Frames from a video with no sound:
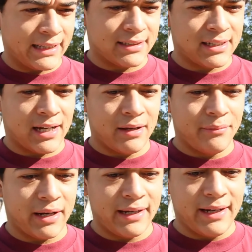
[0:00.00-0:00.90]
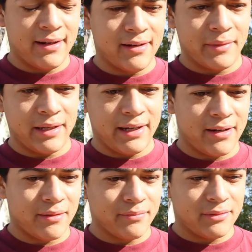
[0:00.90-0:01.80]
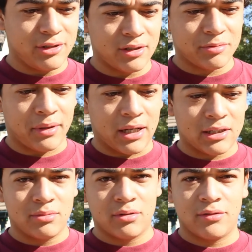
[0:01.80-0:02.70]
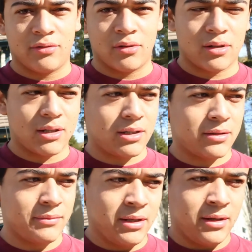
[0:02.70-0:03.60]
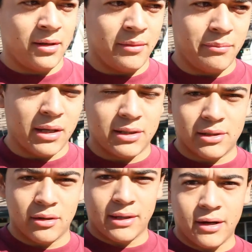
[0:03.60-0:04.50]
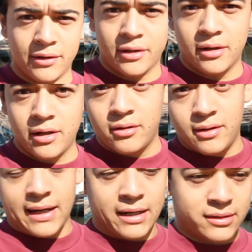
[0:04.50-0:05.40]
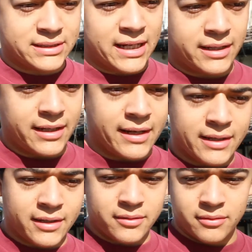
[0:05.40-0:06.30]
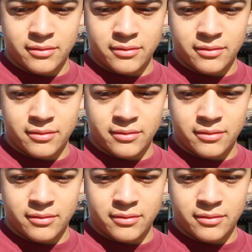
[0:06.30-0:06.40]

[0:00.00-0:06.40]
the time. I needed them as soon as possible for a big SoCal Euro out in San Diego.